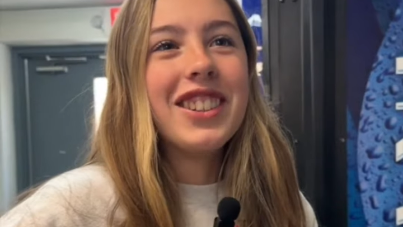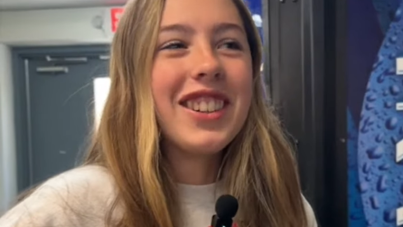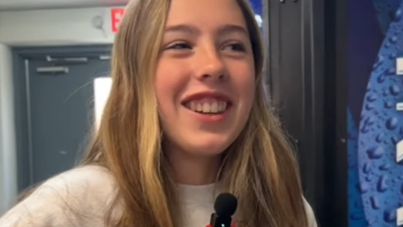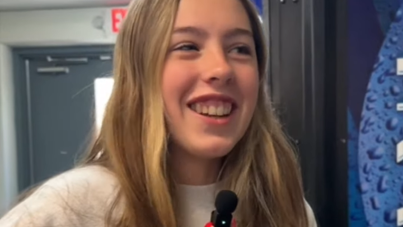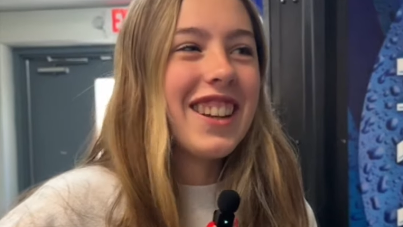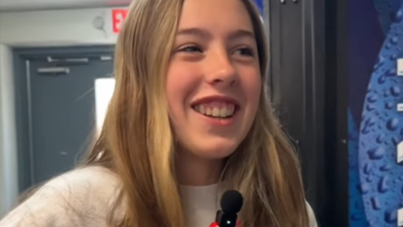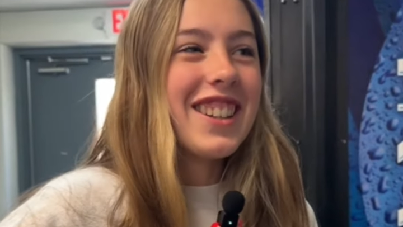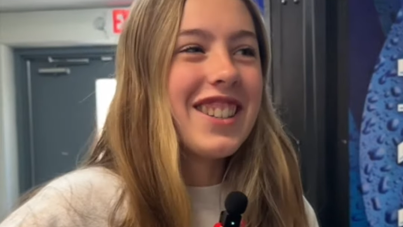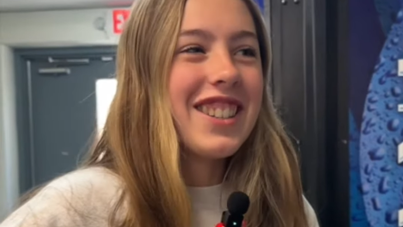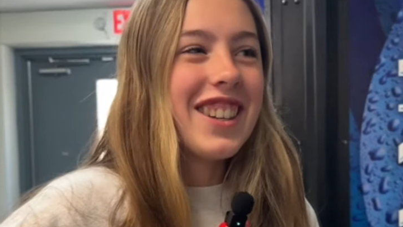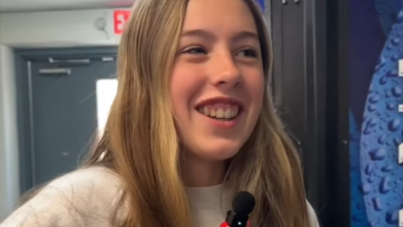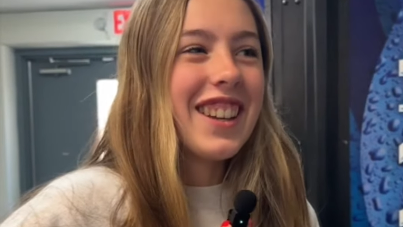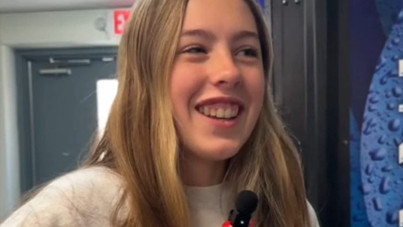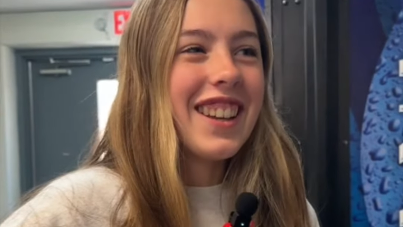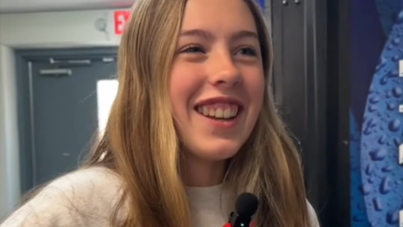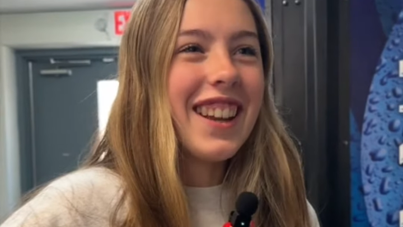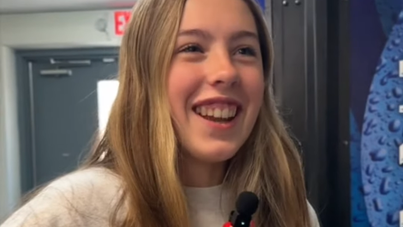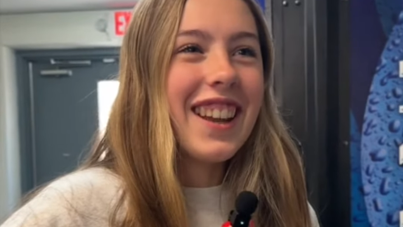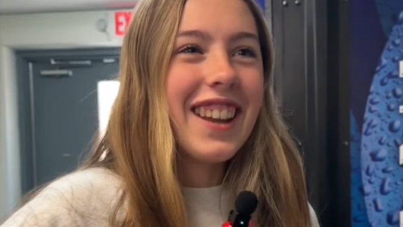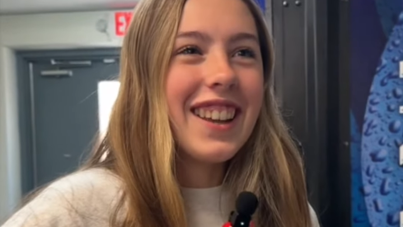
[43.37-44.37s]
tradition
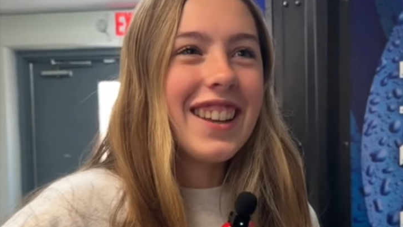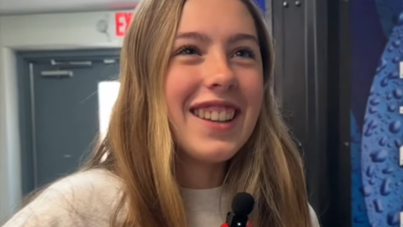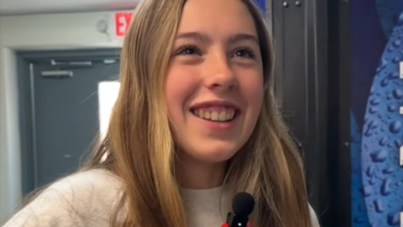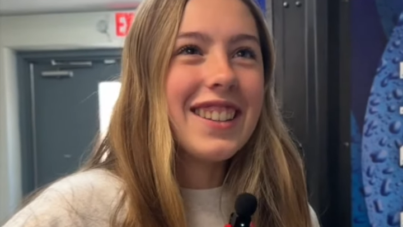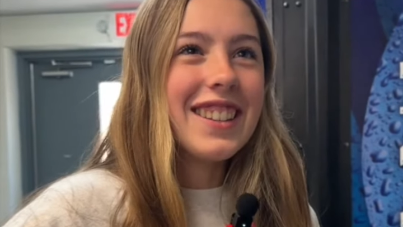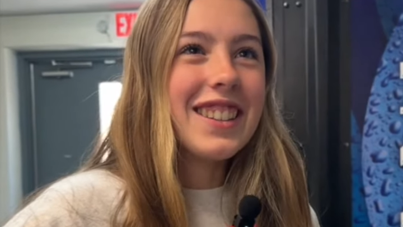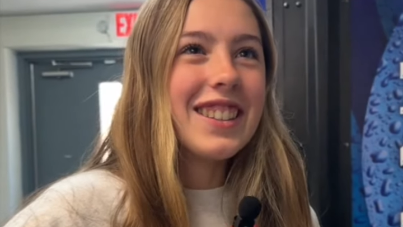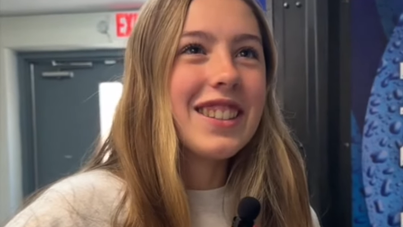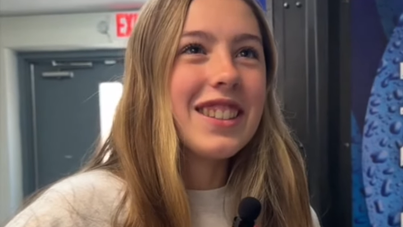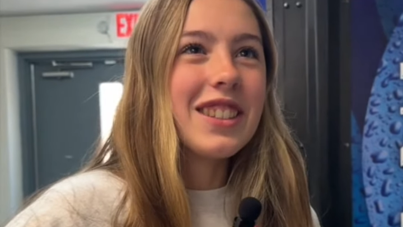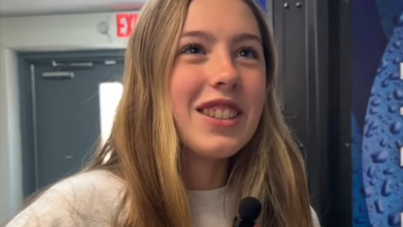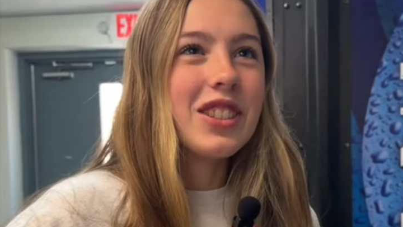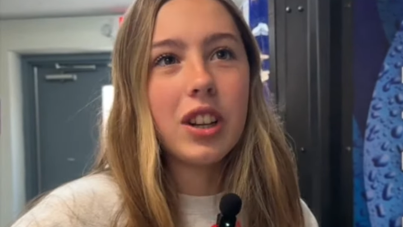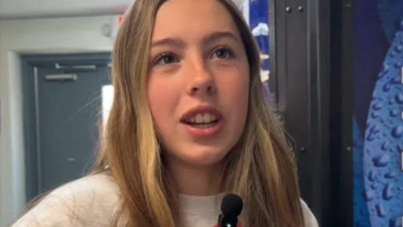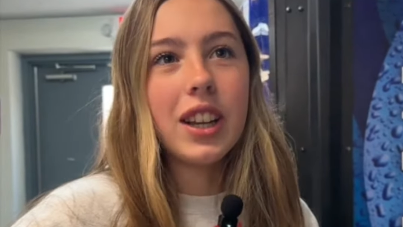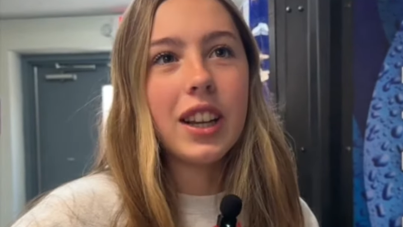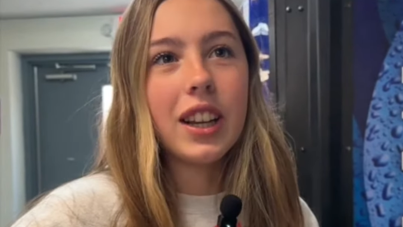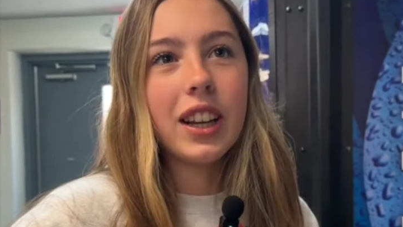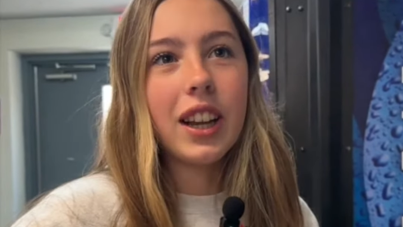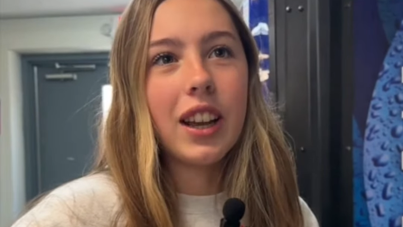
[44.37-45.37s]
is
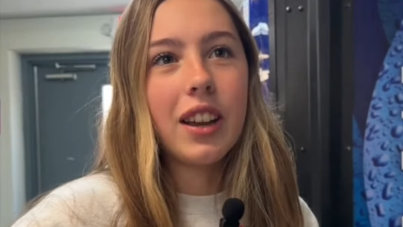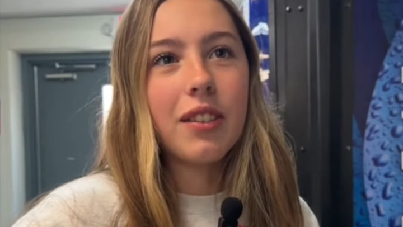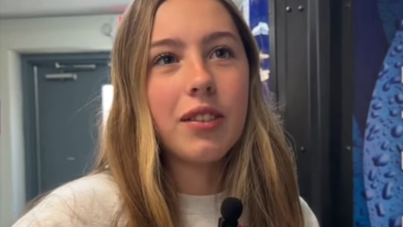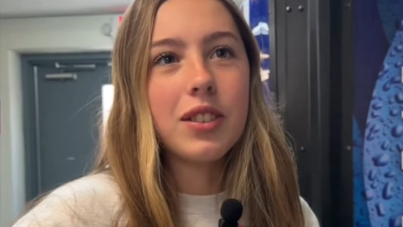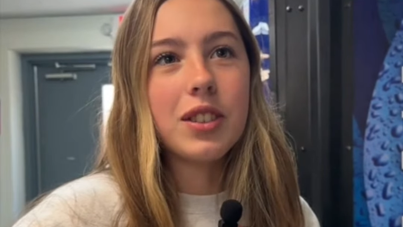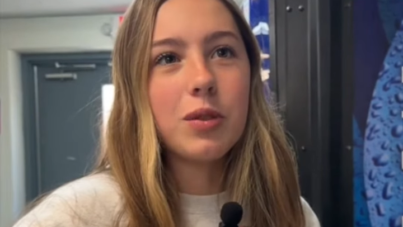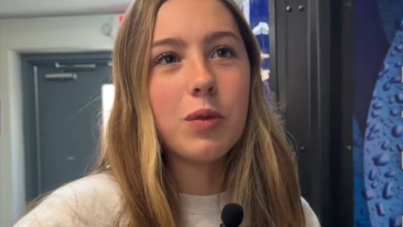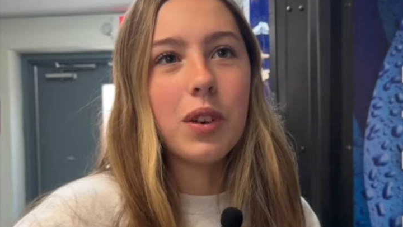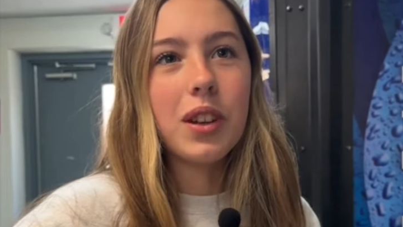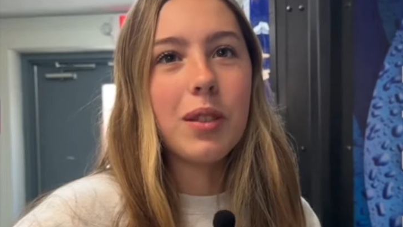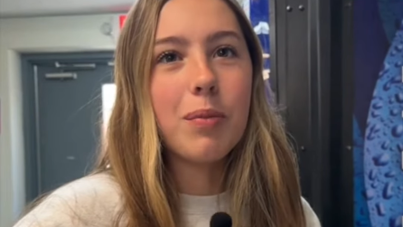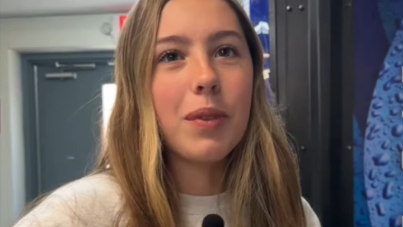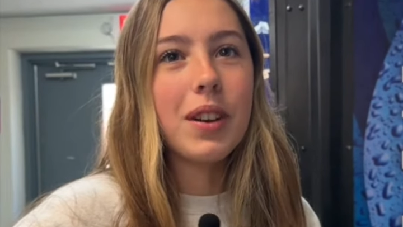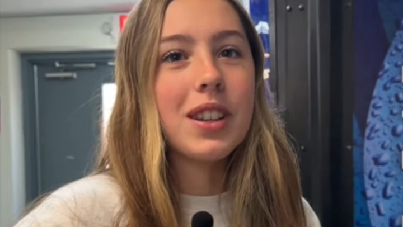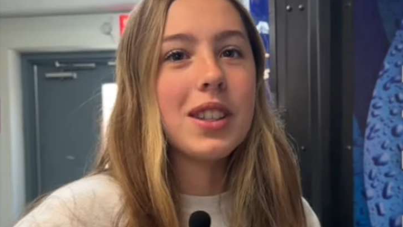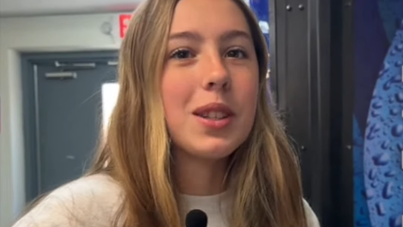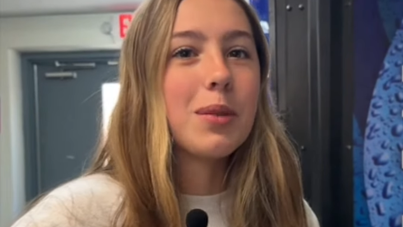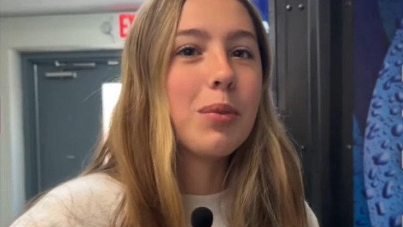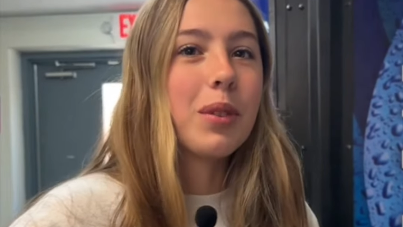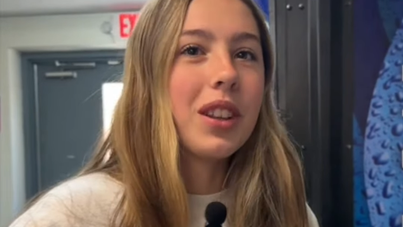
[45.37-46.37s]
trading gifts with my
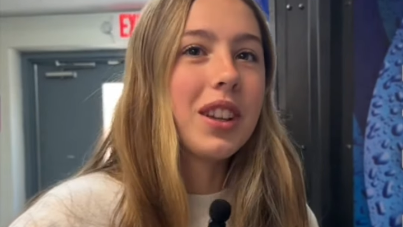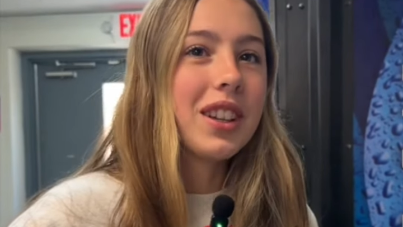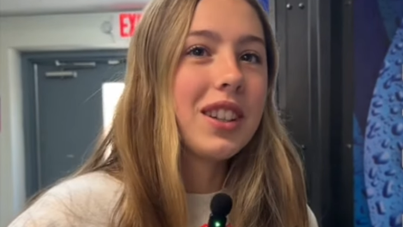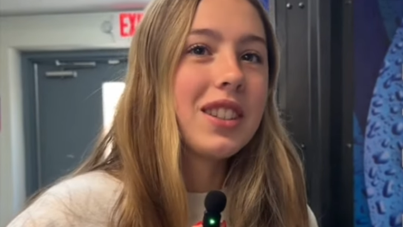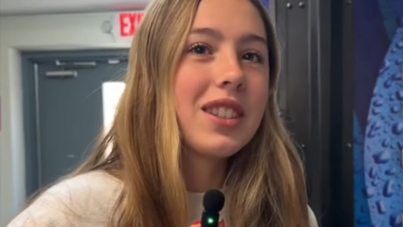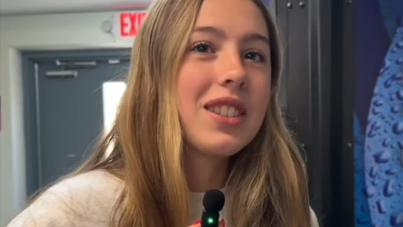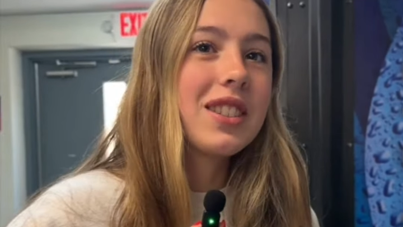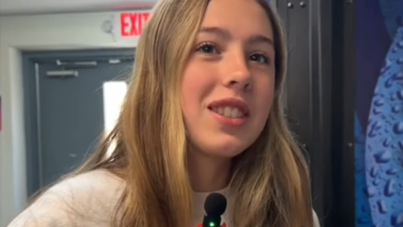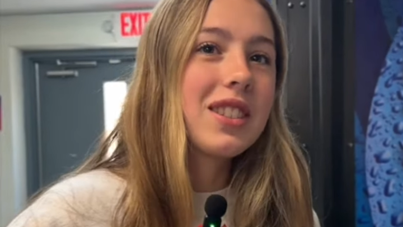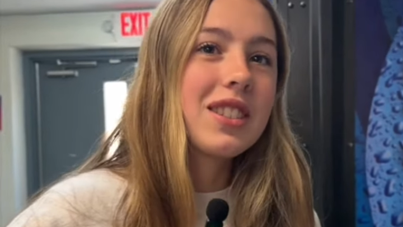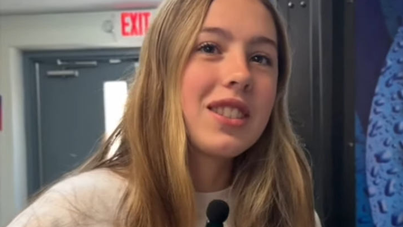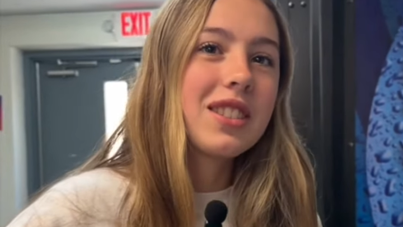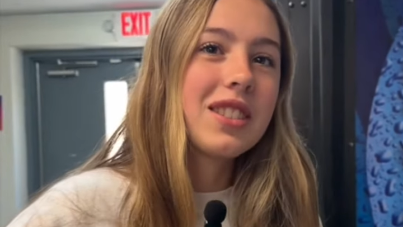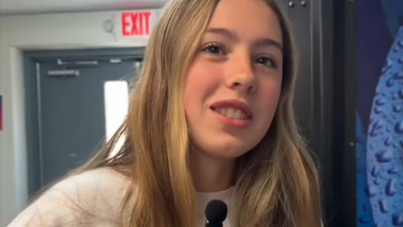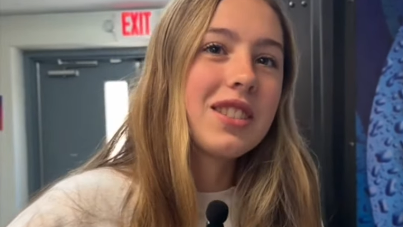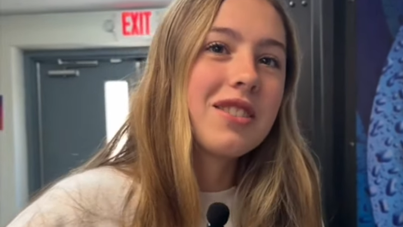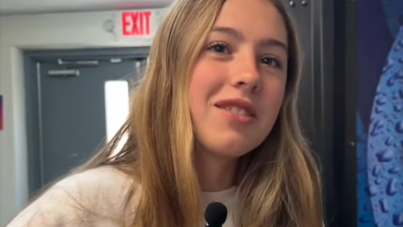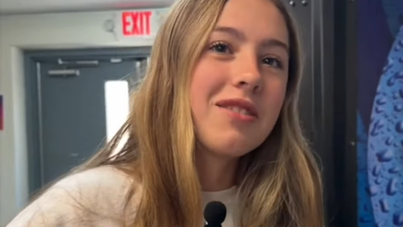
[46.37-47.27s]
siblings.